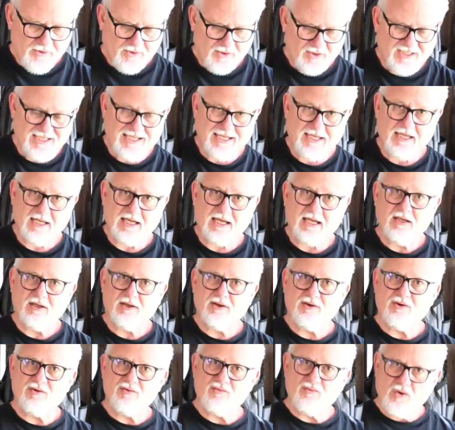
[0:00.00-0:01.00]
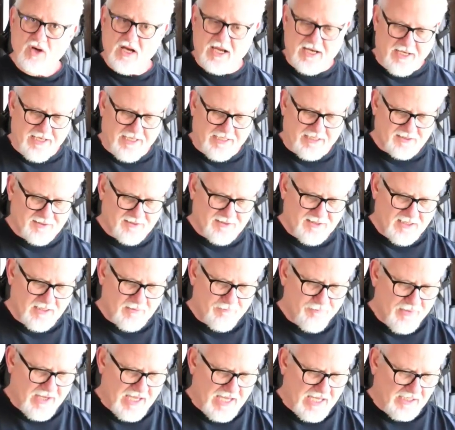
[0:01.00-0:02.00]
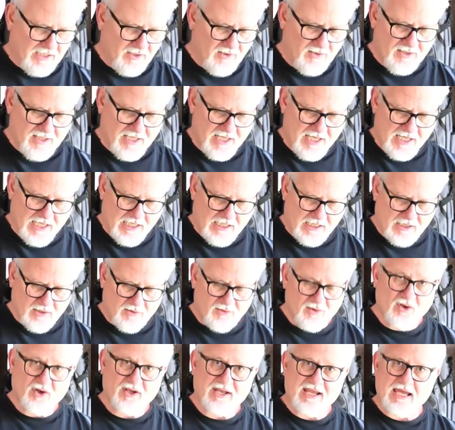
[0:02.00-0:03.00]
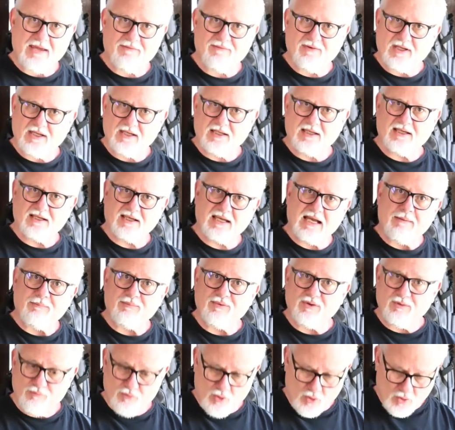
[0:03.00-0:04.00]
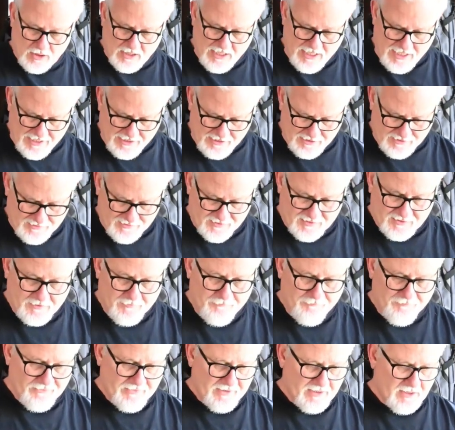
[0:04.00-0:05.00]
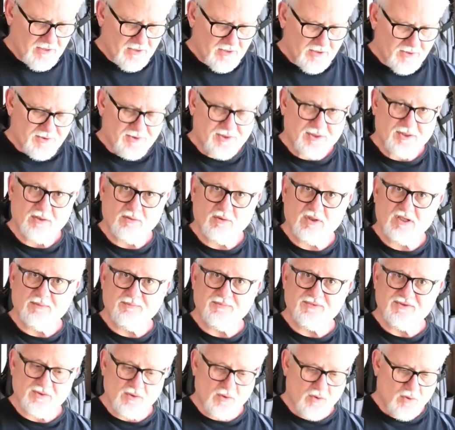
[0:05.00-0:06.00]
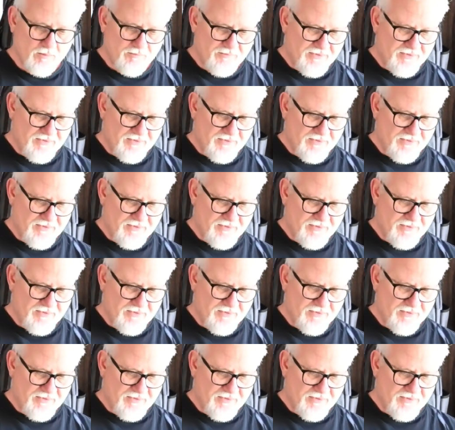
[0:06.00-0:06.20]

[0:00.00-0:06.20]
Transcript: gear right next to your back and not having a couple more layers to absorb